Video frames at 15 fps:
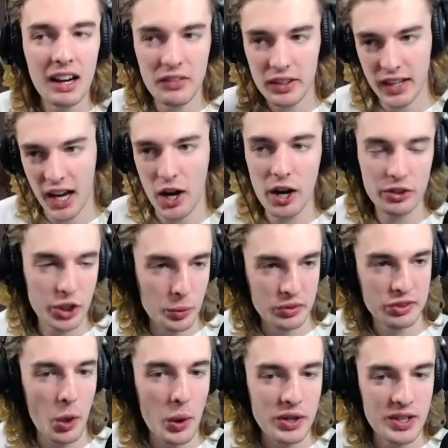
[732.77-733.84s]
the character was
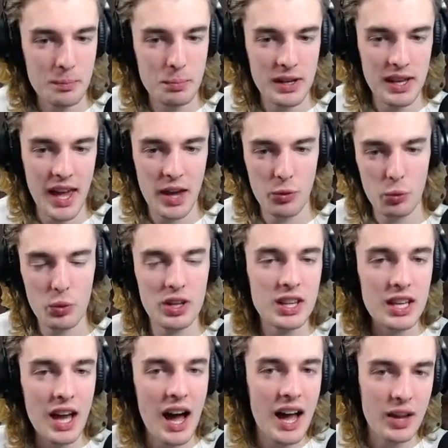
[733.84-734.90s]
going to be a
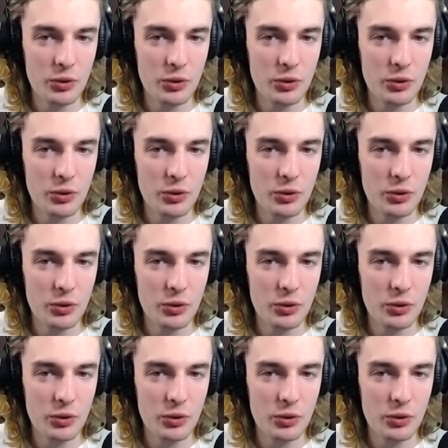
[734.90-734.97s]
really high